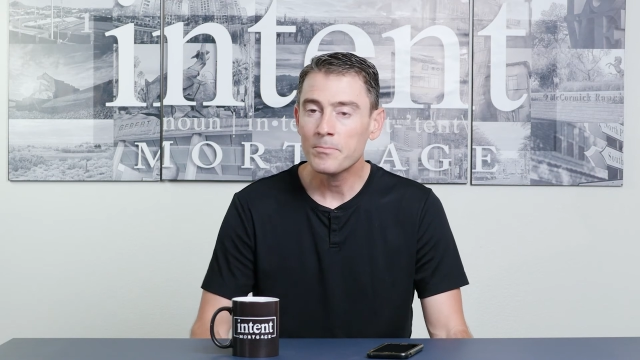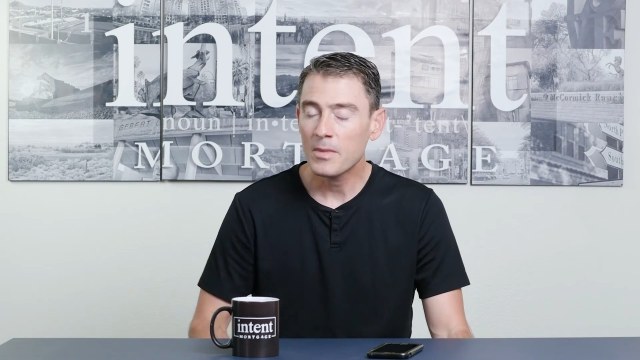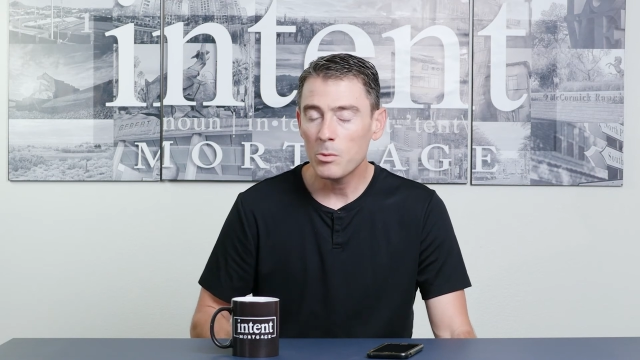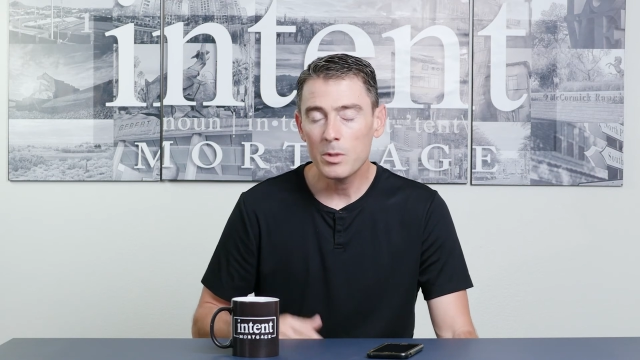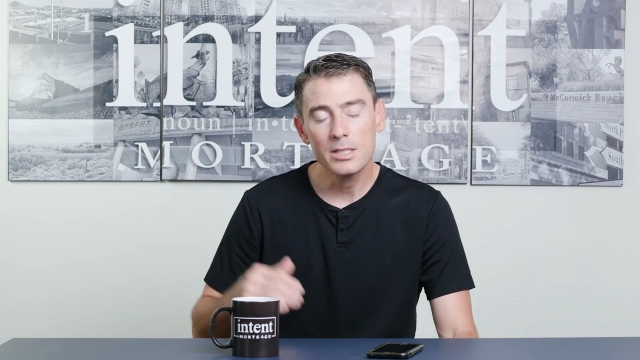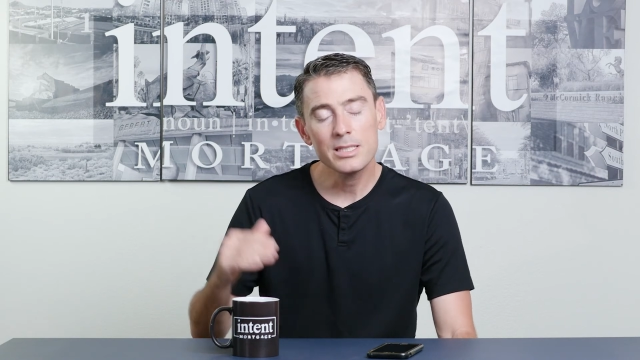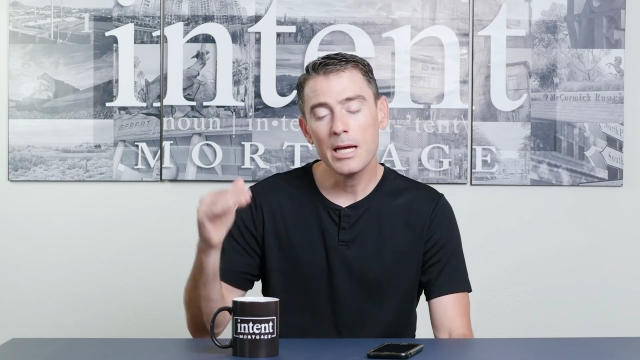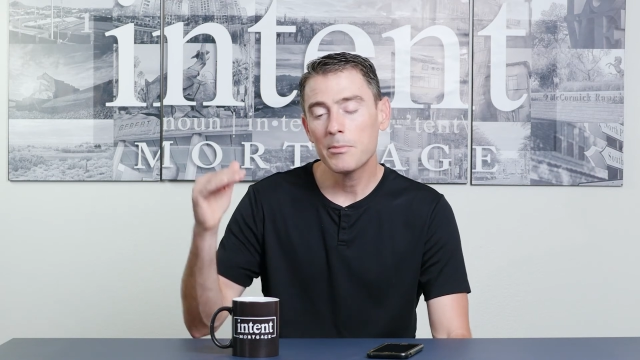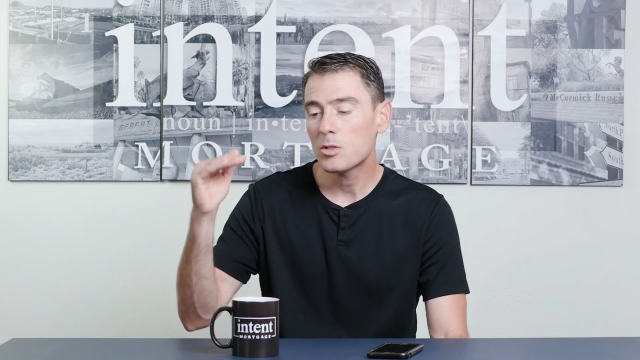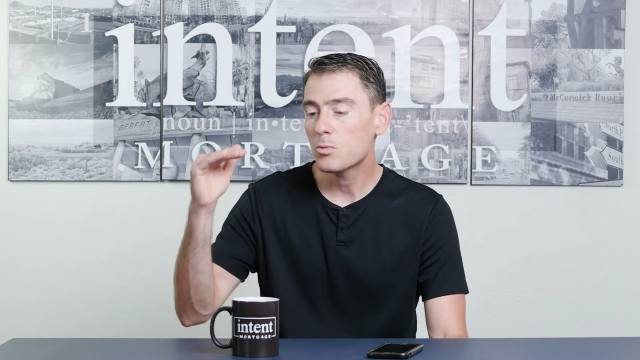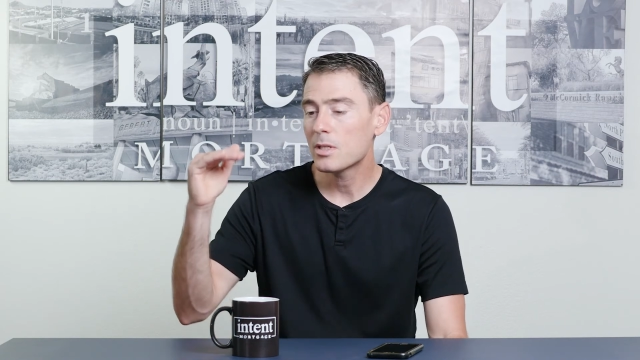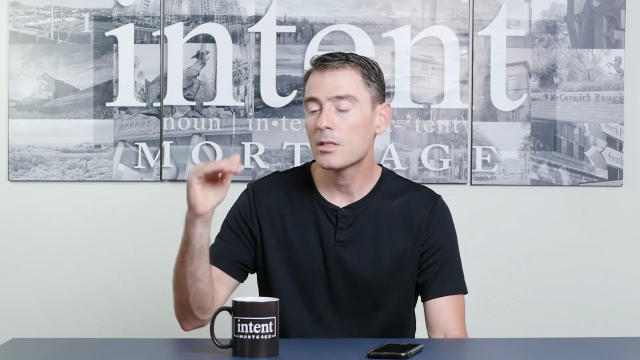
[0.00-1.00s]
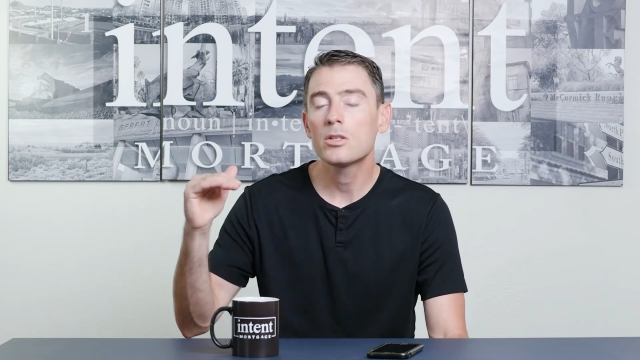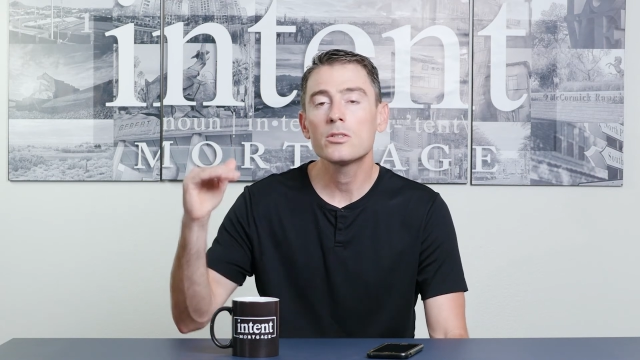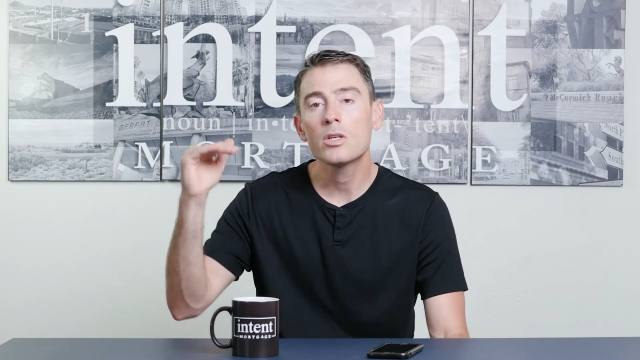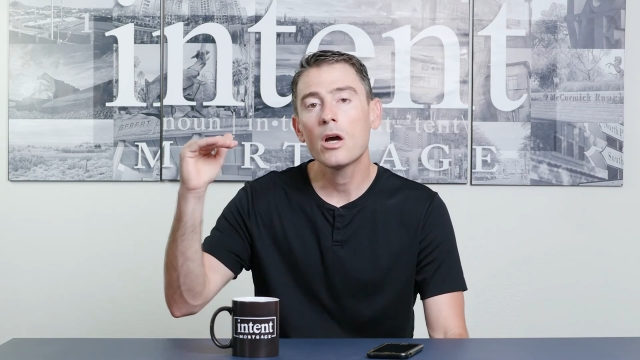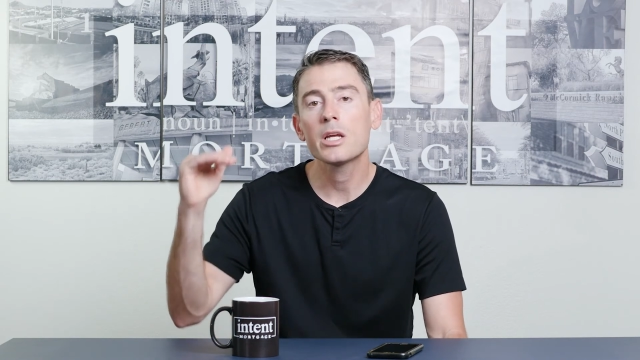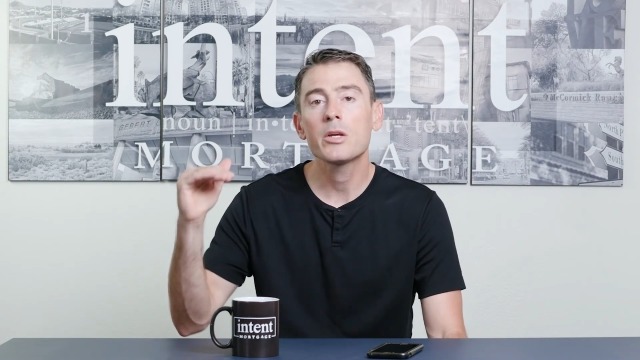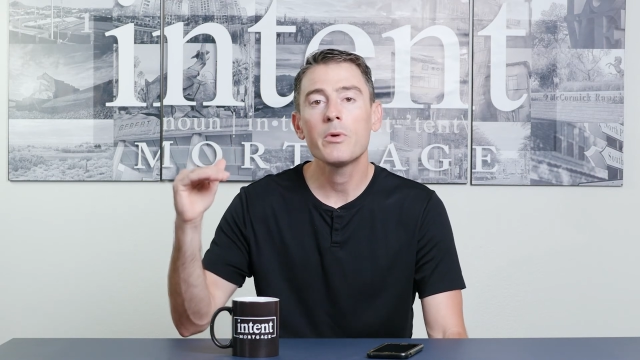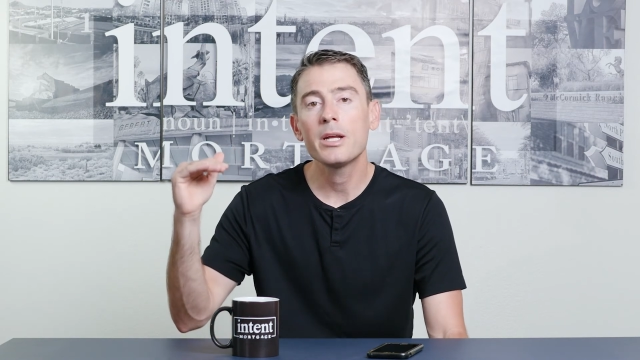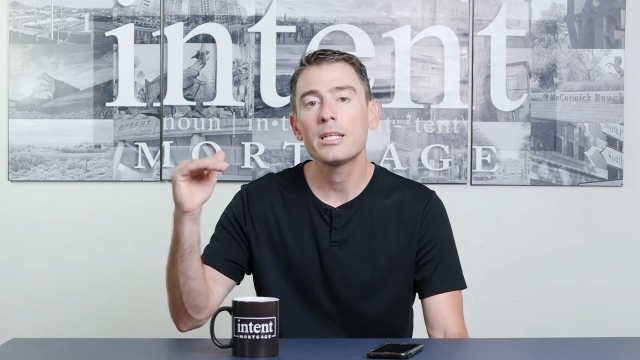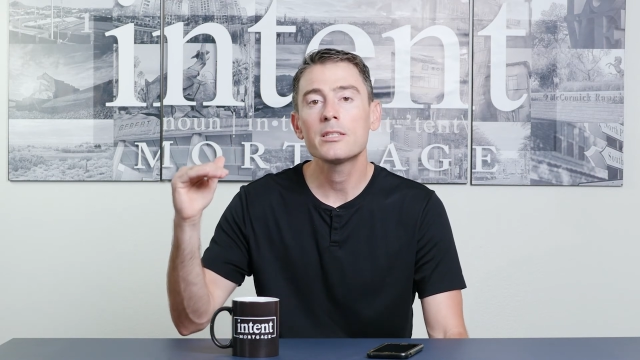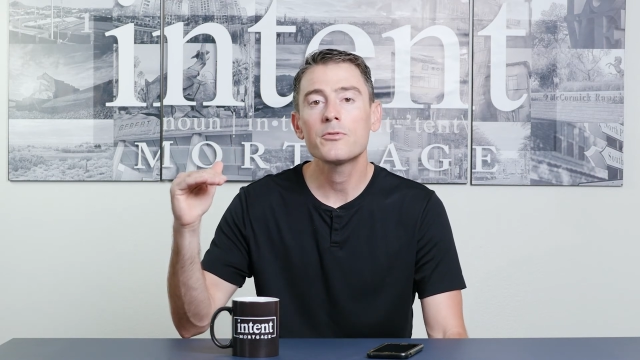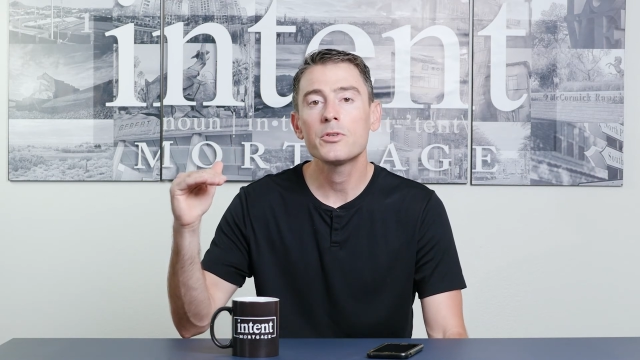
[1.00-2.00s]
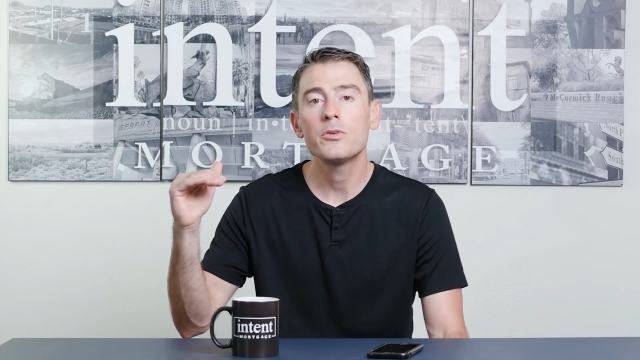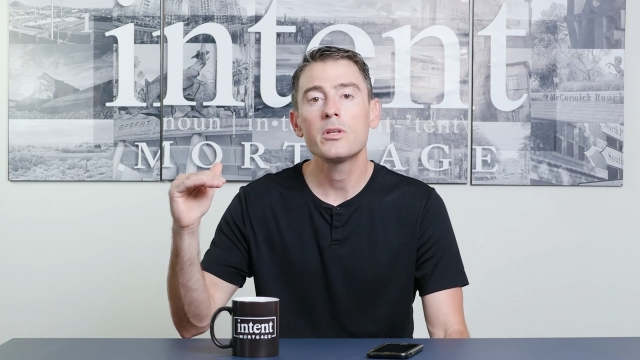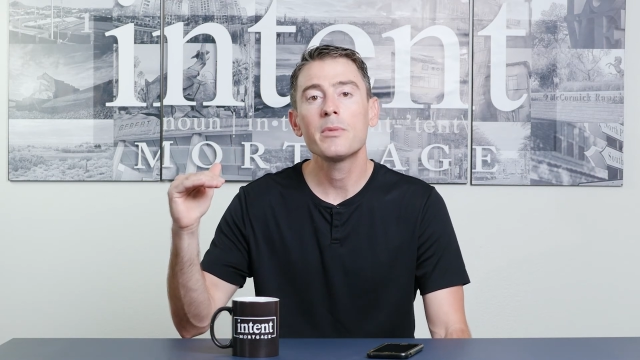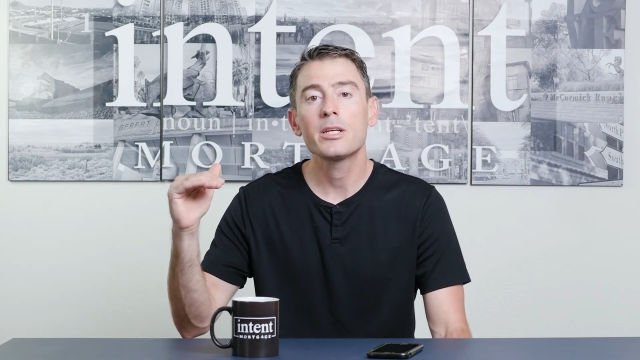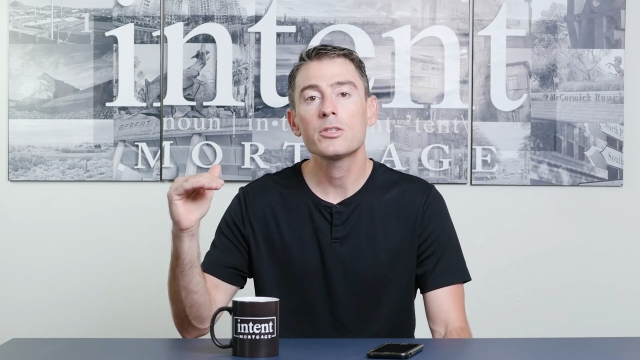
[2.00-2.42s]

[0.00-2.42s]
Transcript: We'll establish what a good target rate is for you to make